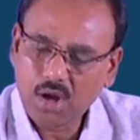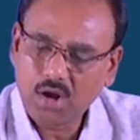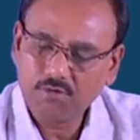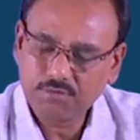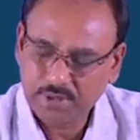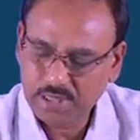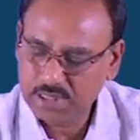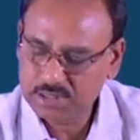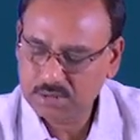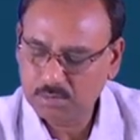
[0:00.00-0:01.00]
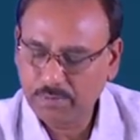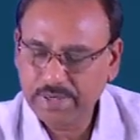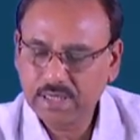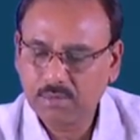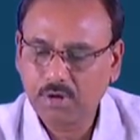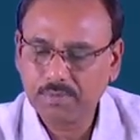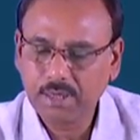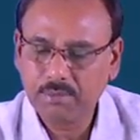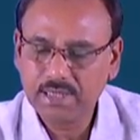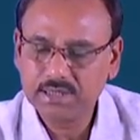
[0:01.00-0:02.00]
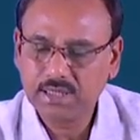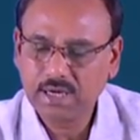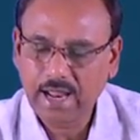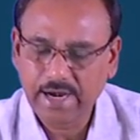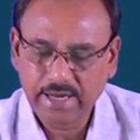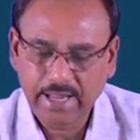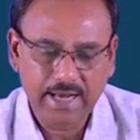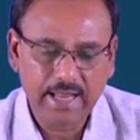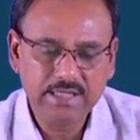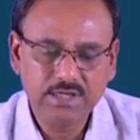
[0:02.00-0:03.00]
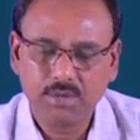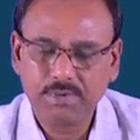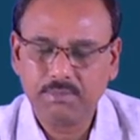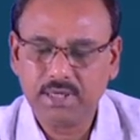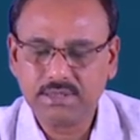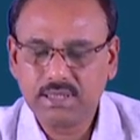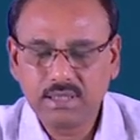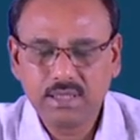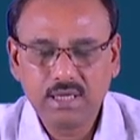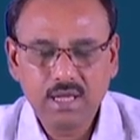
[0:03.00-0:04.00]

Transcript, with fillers: of these momentum optimizer and NAG optimizer